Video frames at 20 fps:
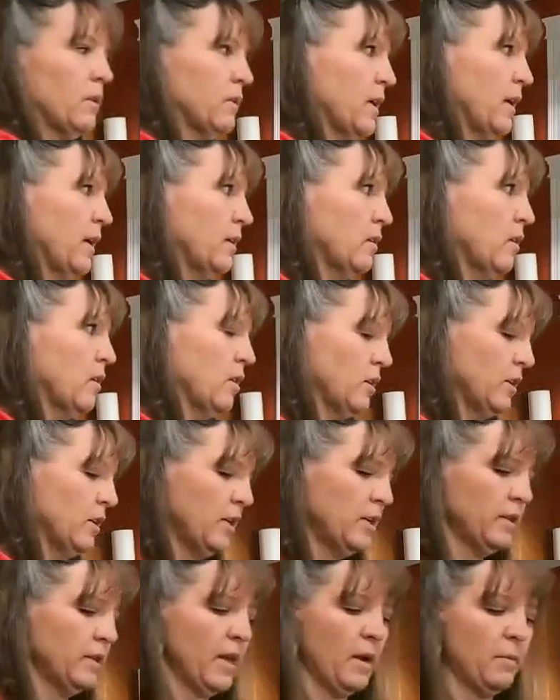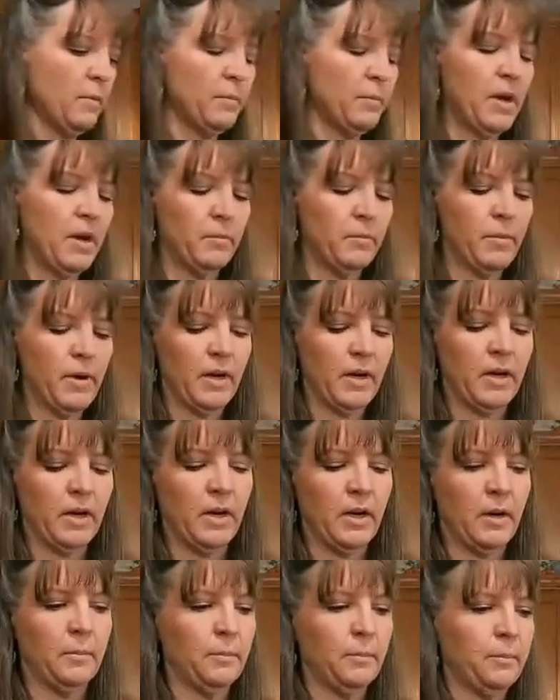Doesn't take long to heat that pan back
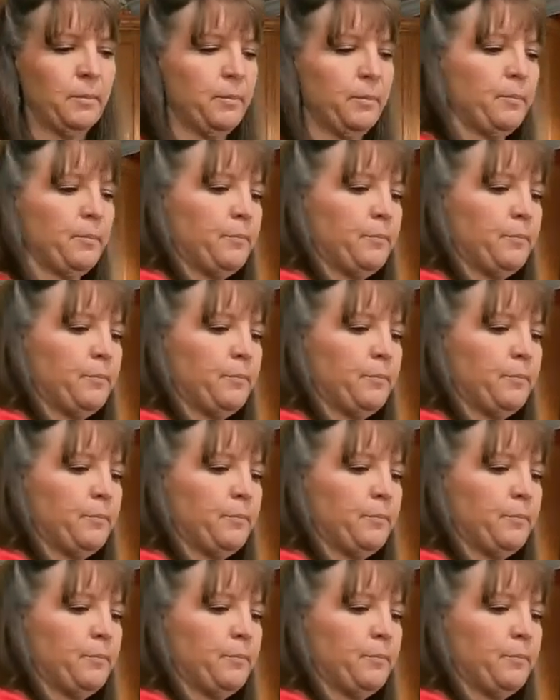up.